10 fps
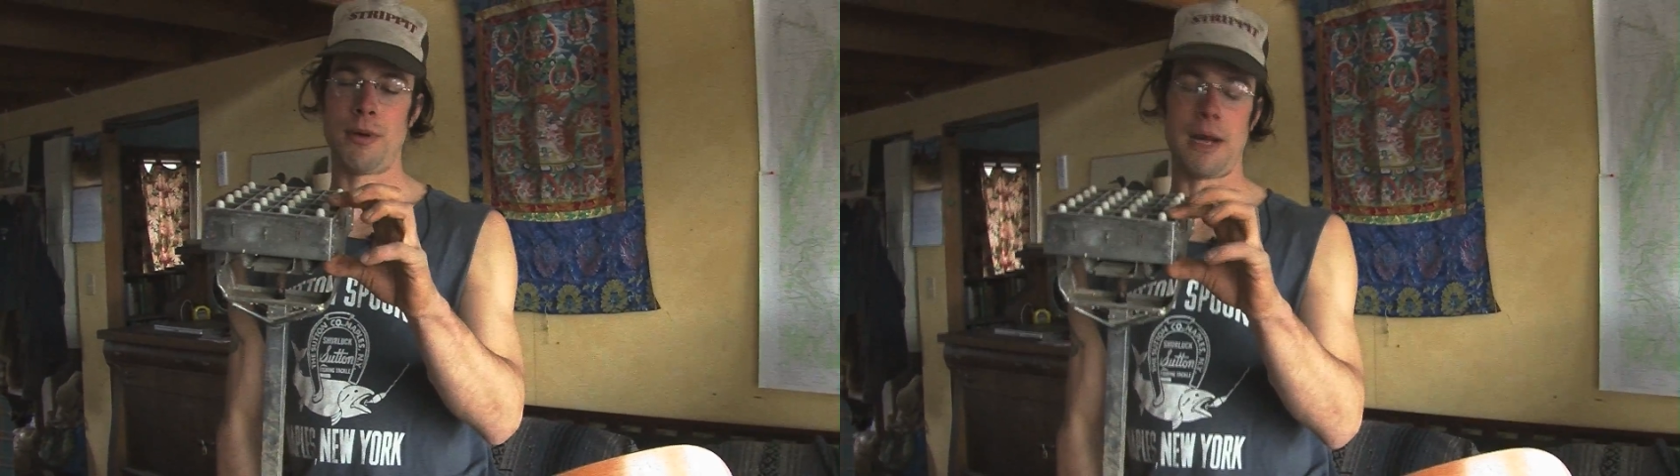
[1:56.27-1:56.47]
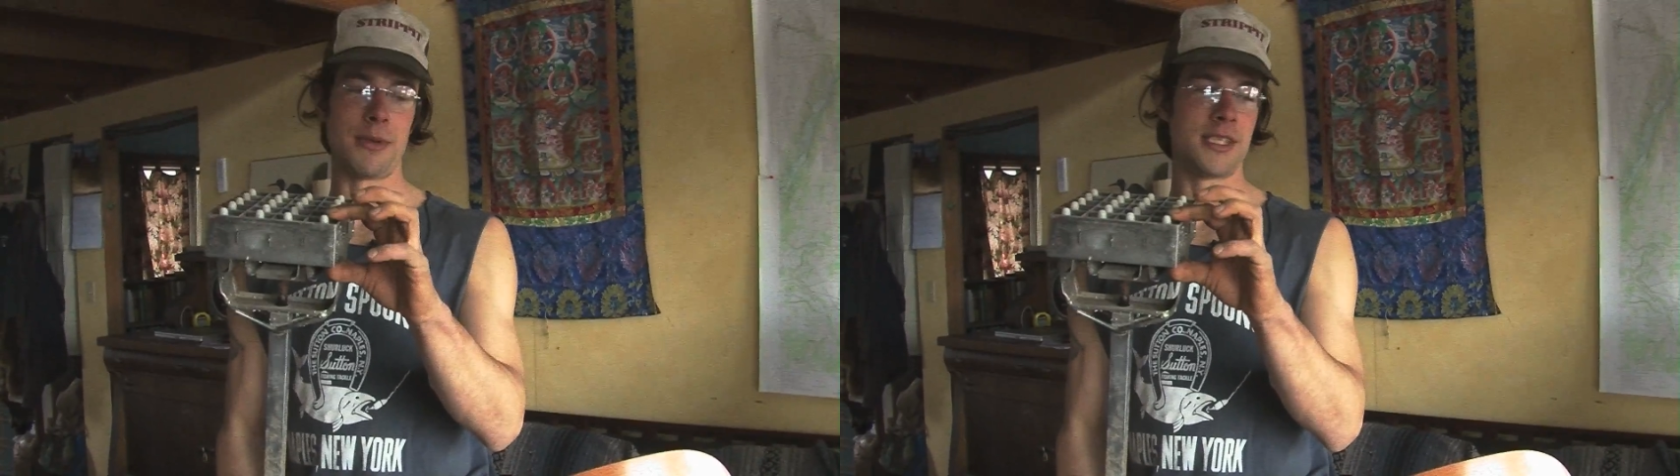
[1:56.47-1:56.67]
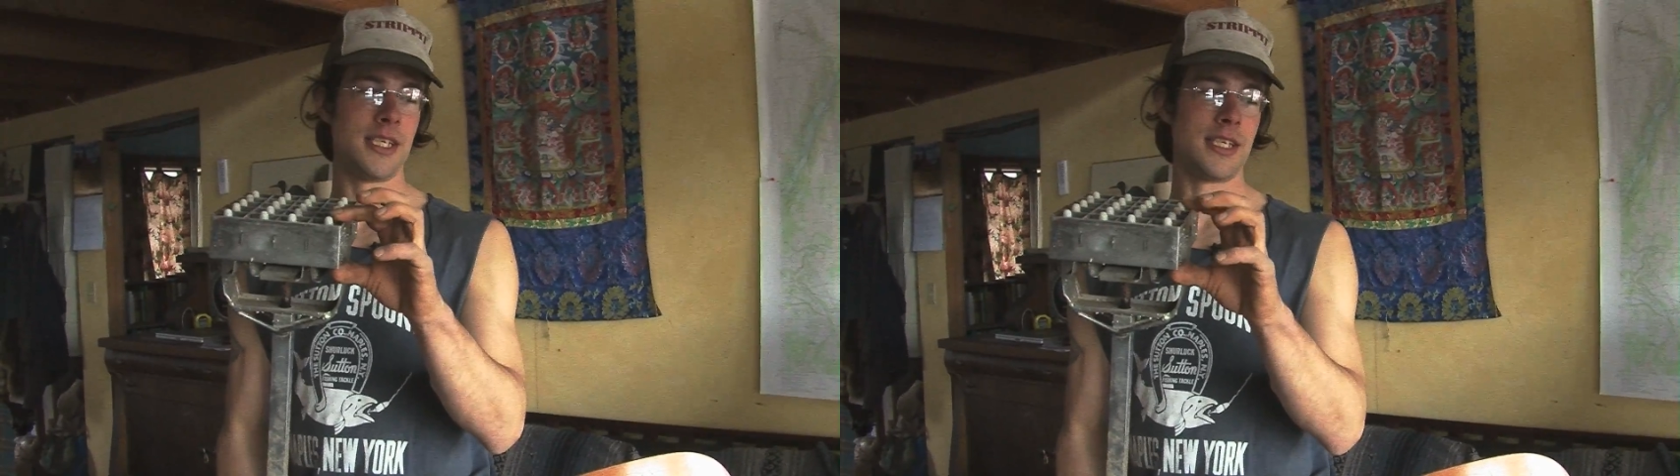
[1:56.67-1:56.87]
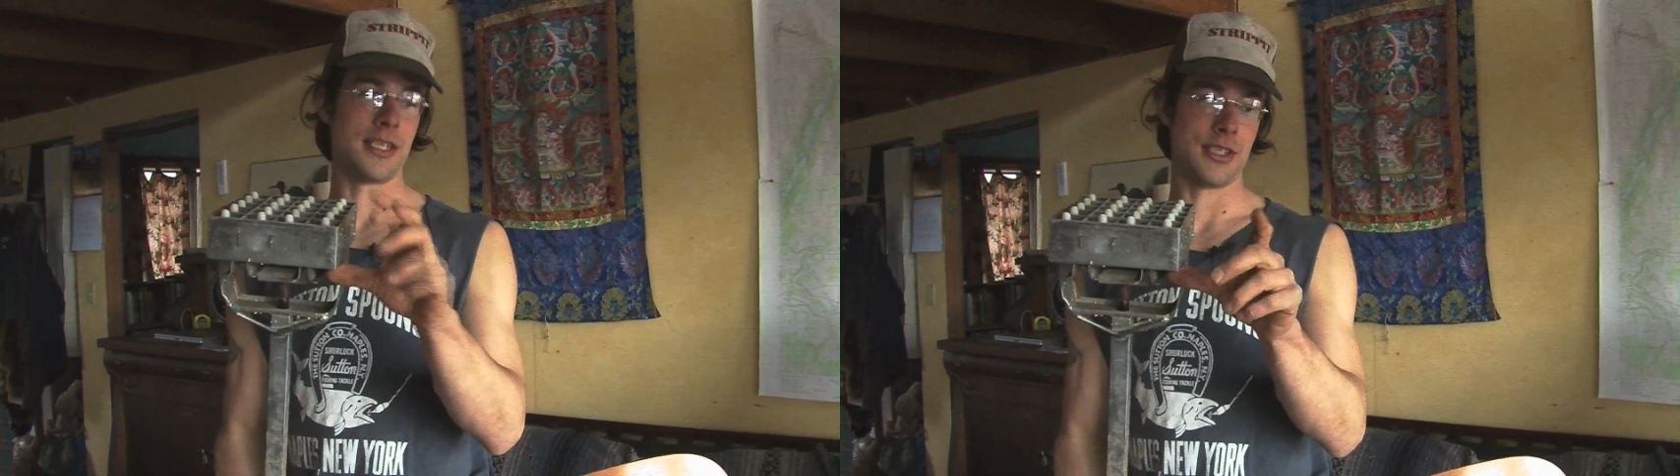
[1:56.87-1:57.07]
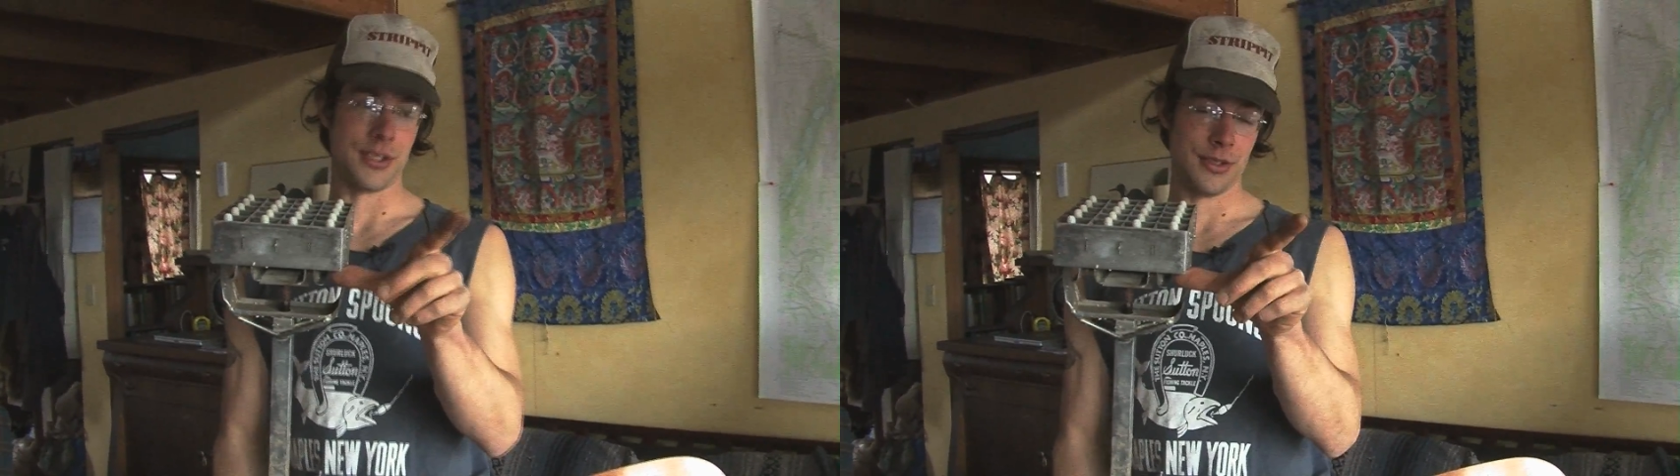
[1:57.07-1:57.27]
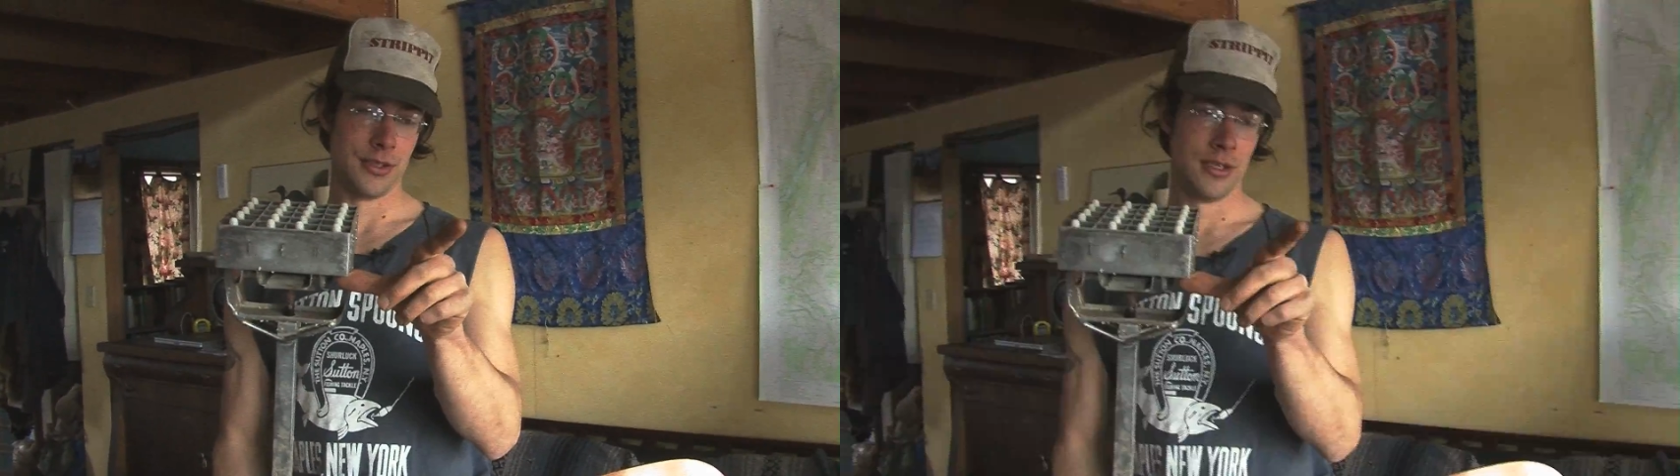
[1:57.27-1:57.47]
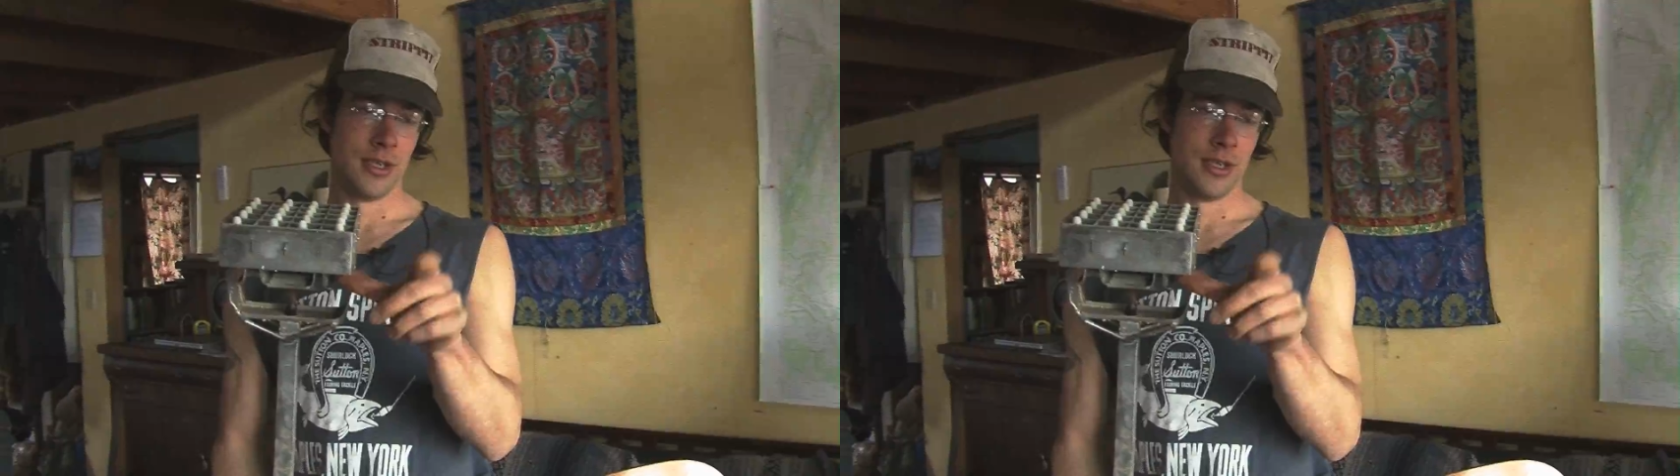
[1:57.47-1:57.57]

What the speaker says: pop a seed into,